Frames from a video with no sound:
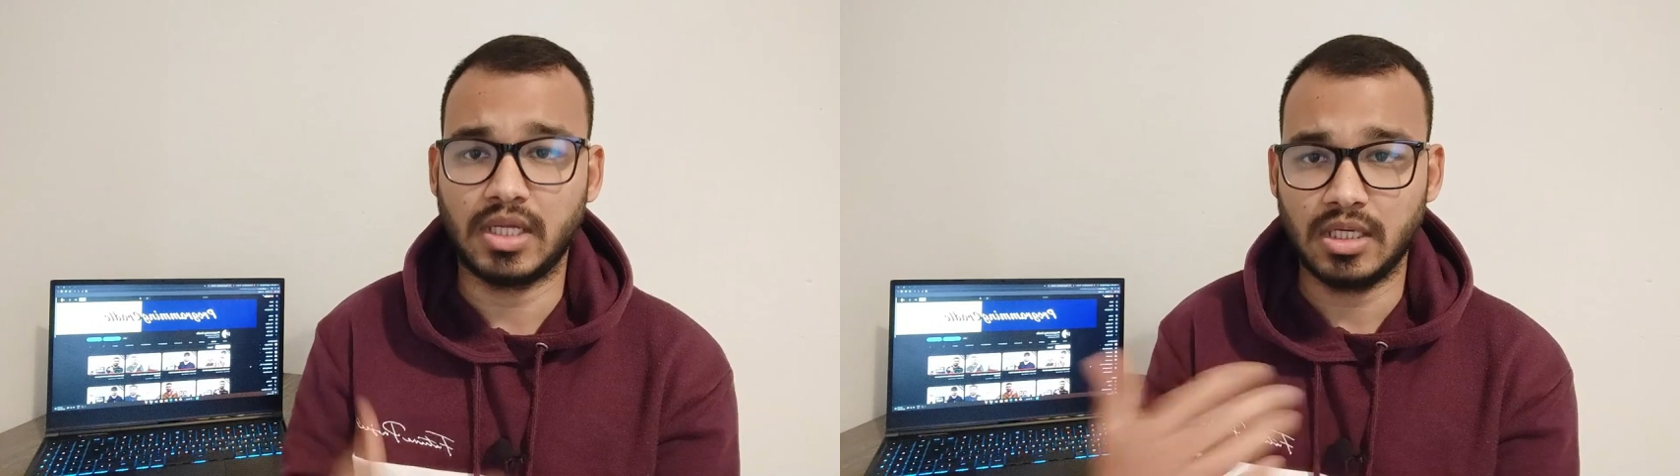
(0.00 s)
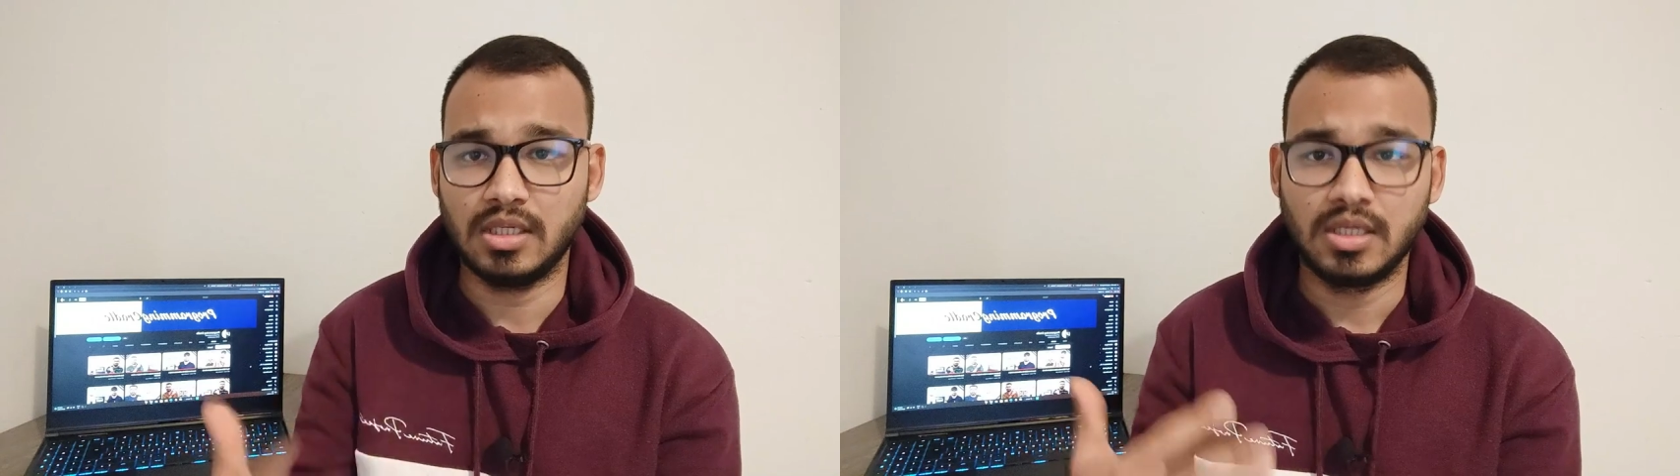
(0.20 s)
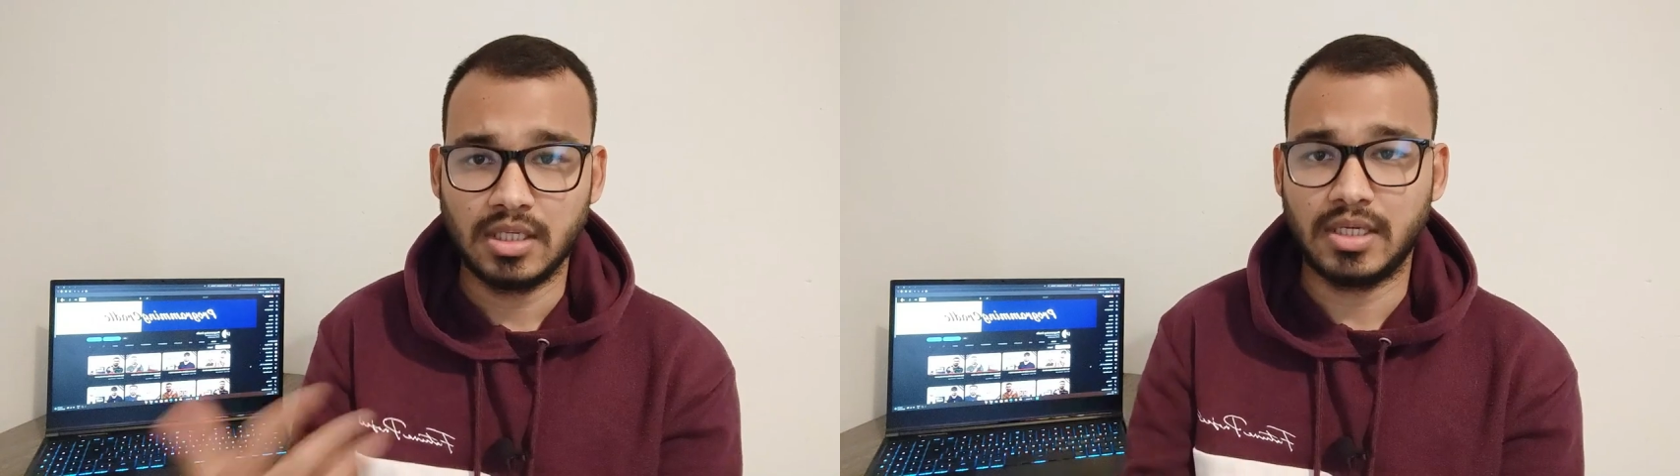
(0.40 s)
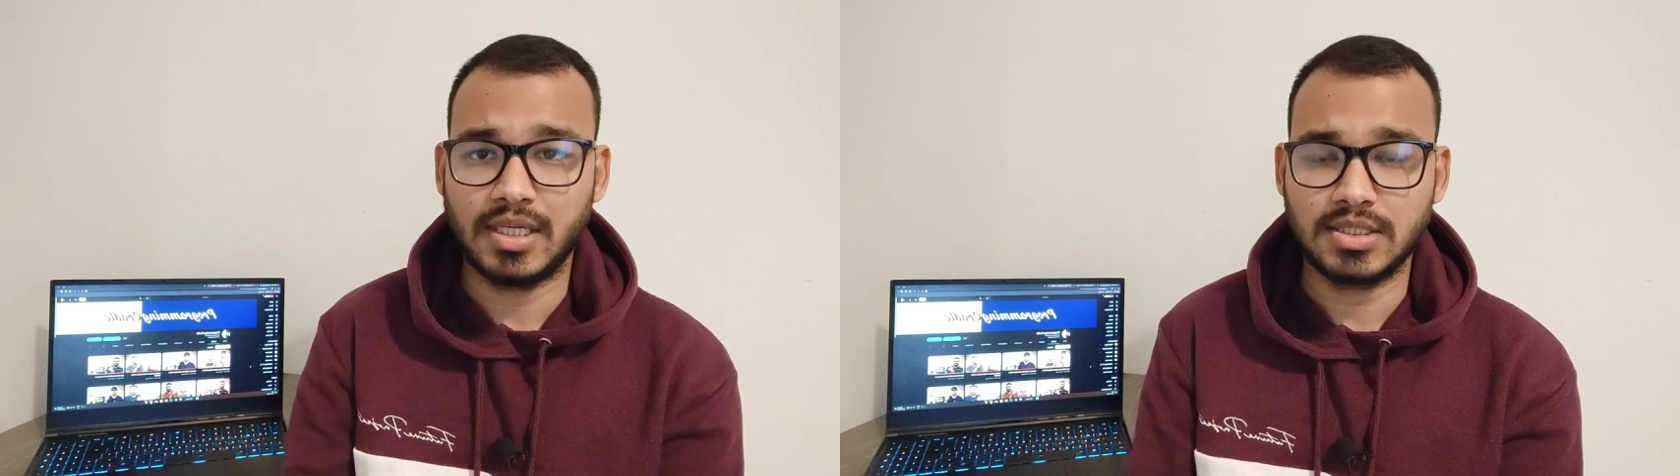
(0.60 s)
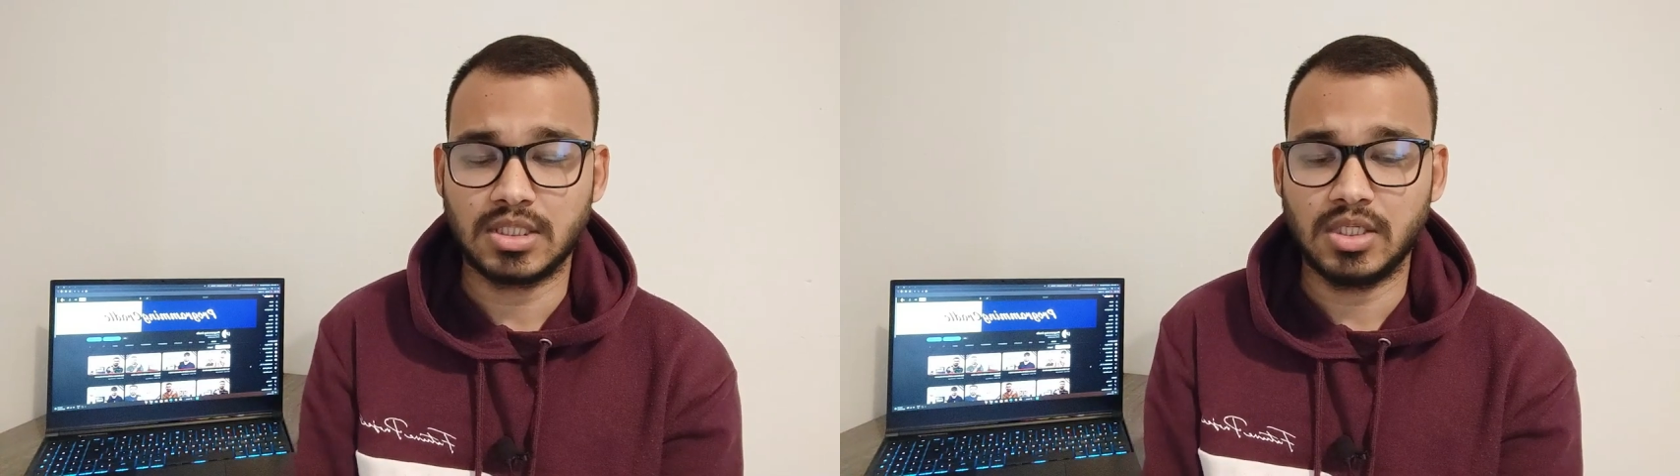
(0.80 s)
to take
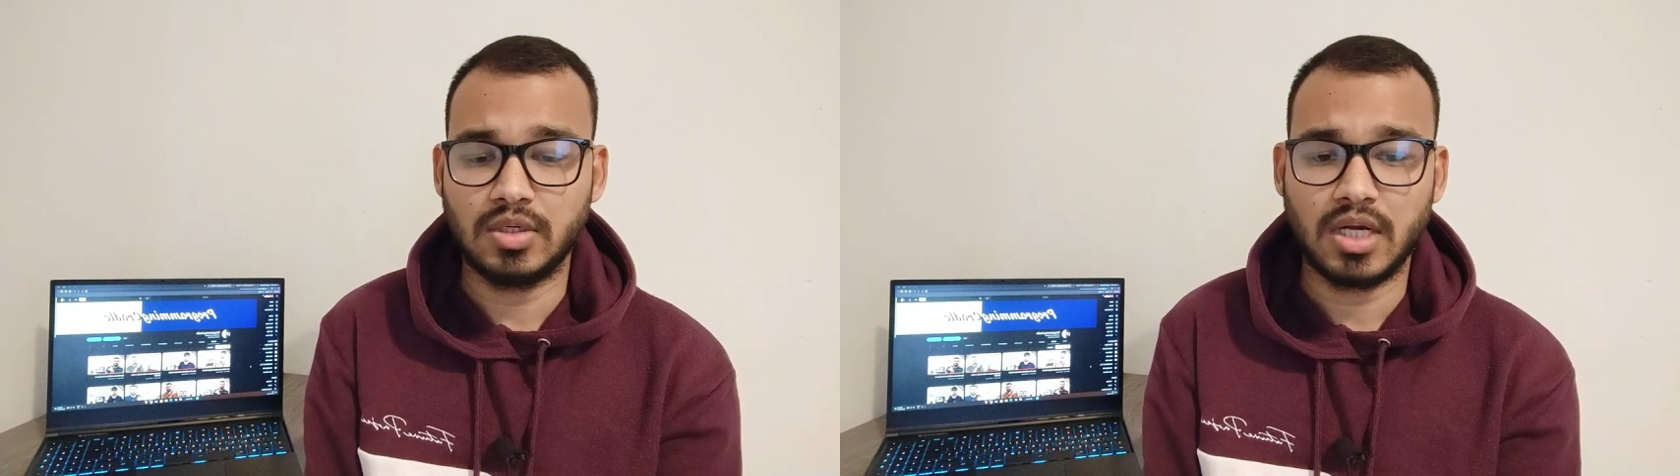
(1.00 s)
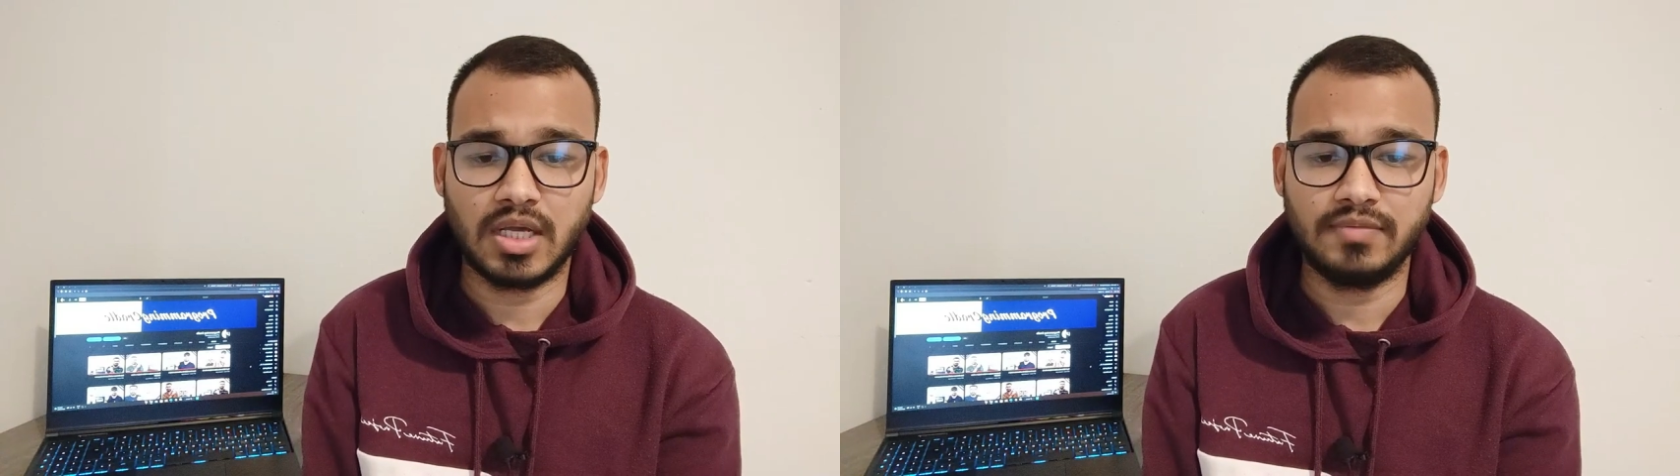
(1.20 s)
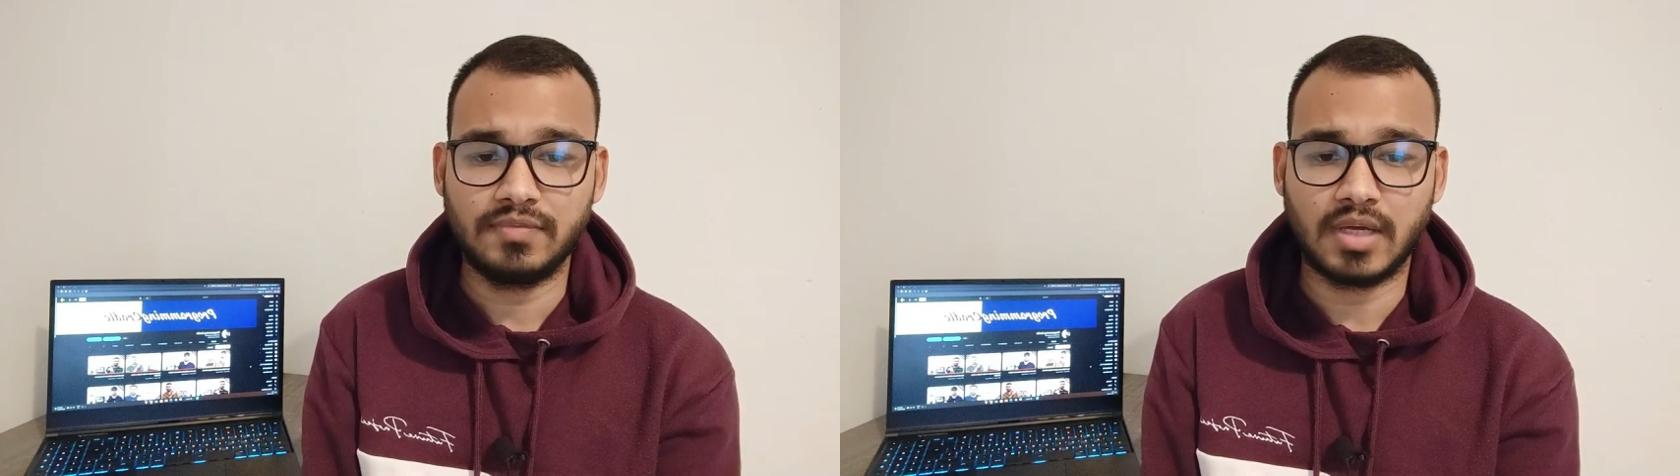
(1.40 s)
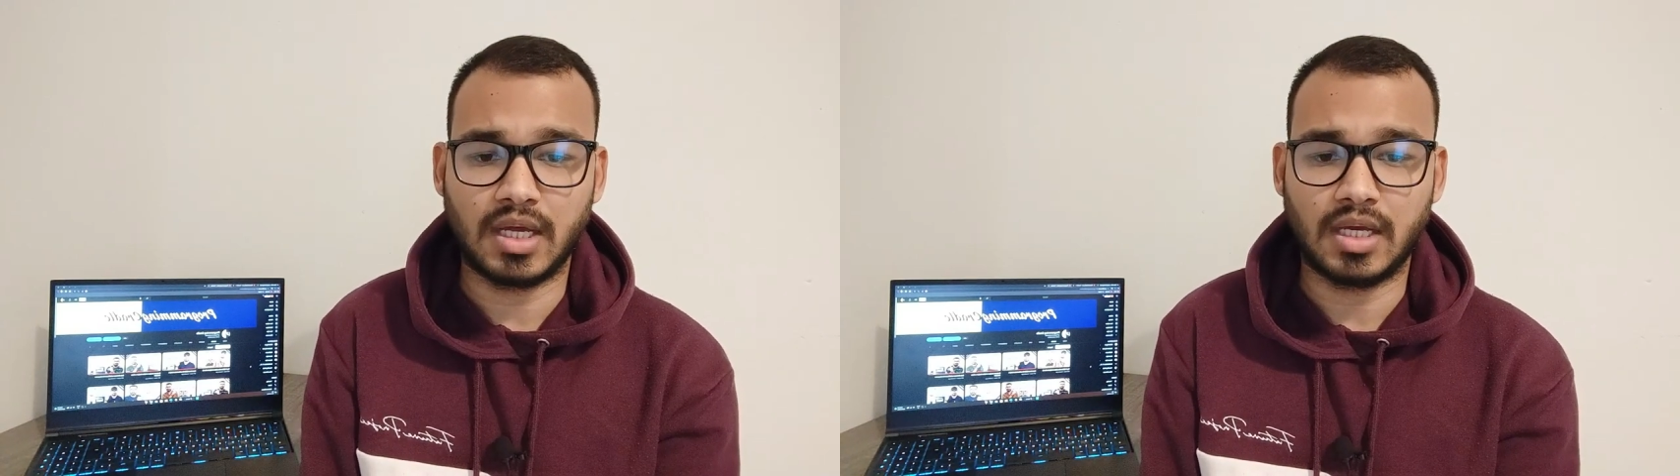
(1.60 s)
next in your life.